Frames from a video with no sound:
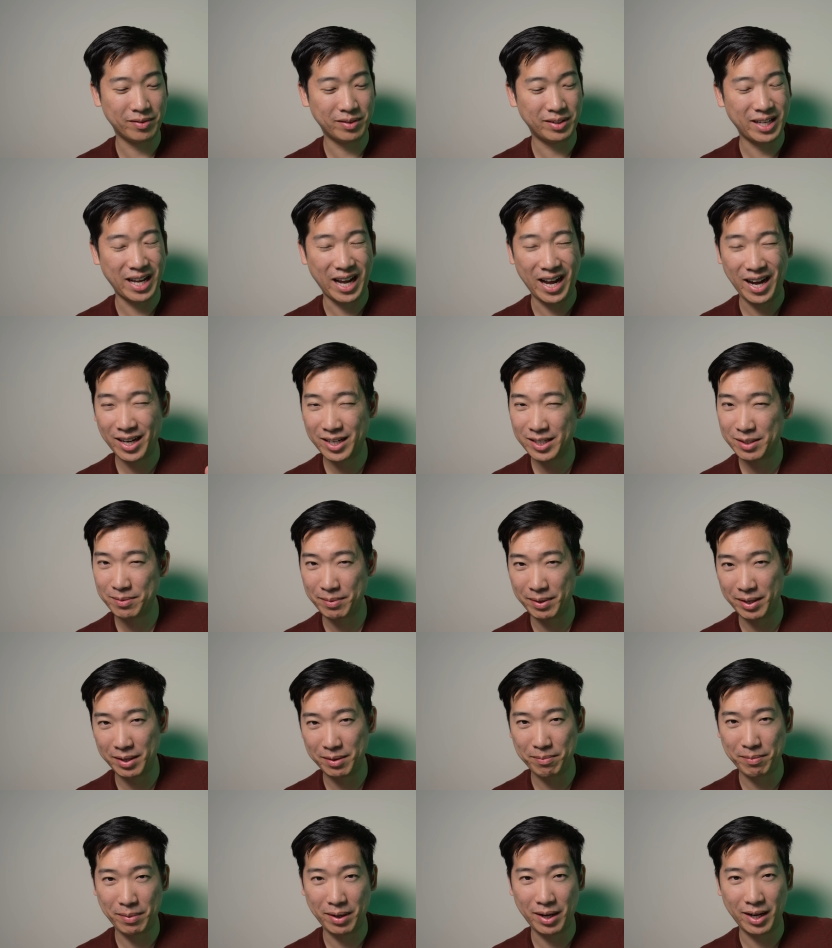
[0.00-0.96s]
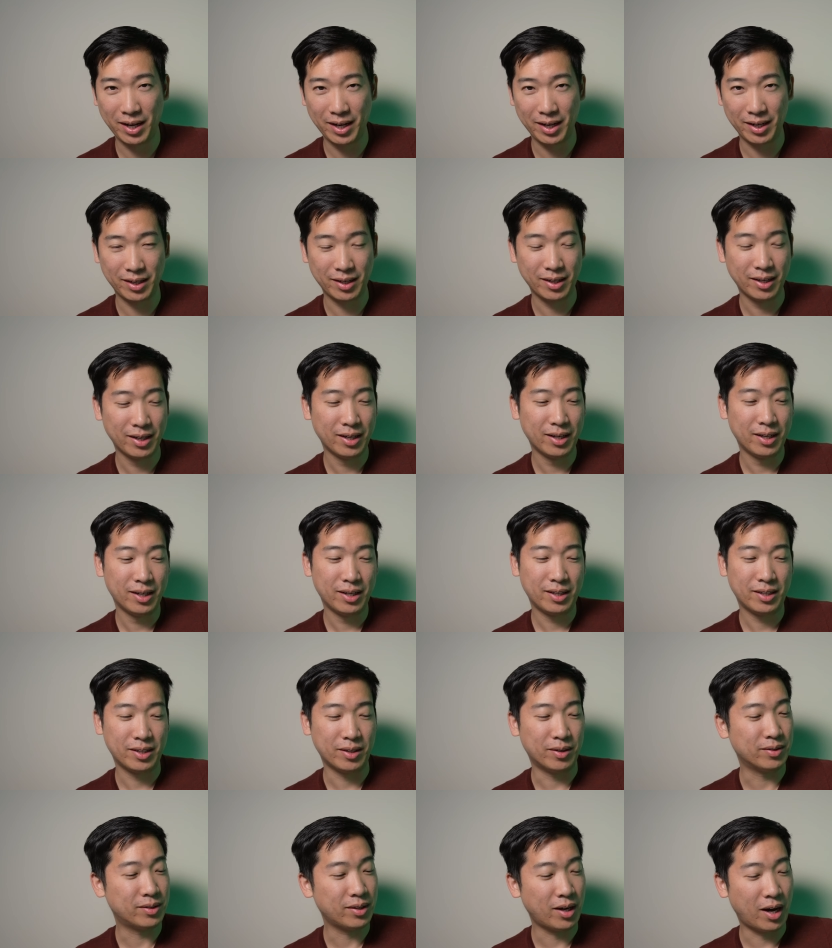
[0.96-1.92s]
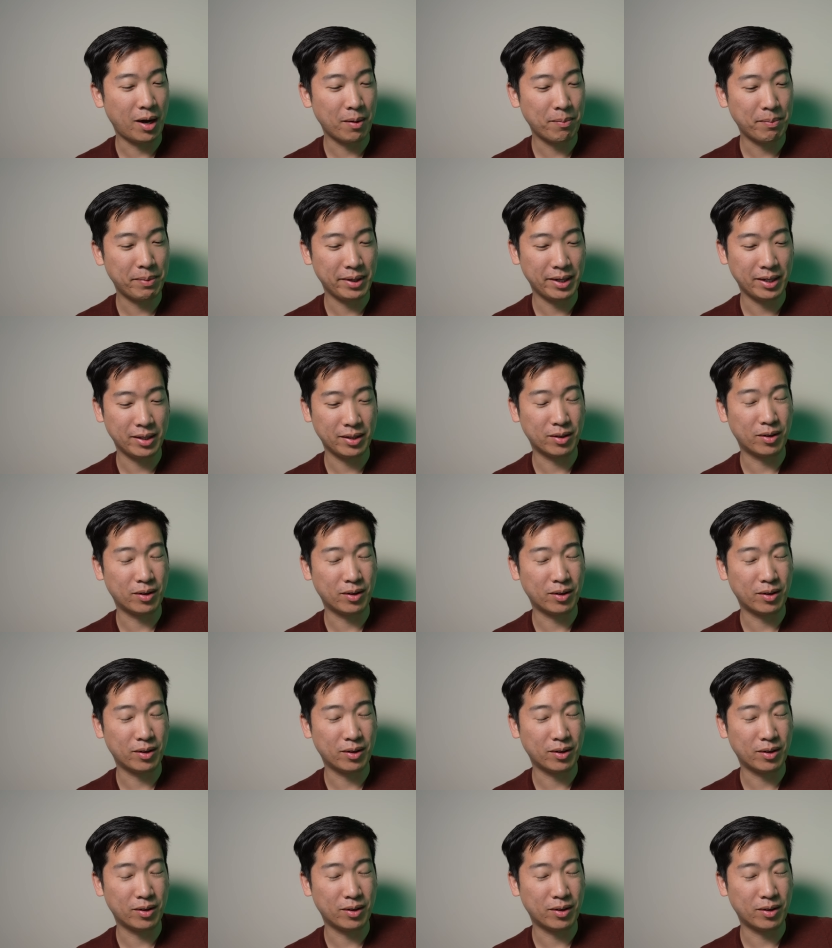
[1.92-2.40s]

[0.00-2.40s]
DACs made by, Topping.